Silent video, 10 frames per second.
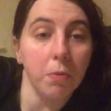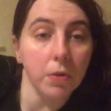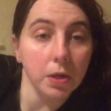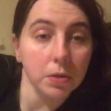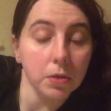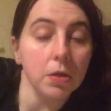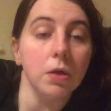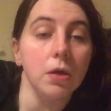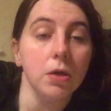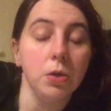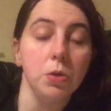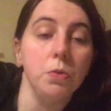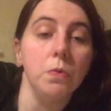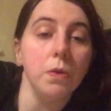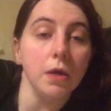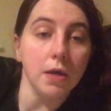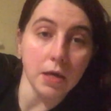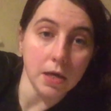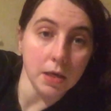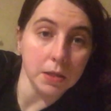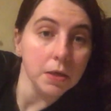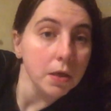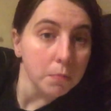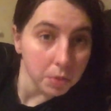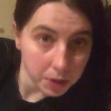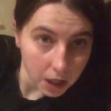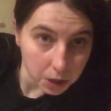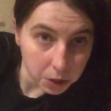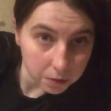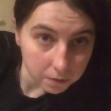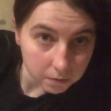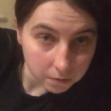upon it. You need protection."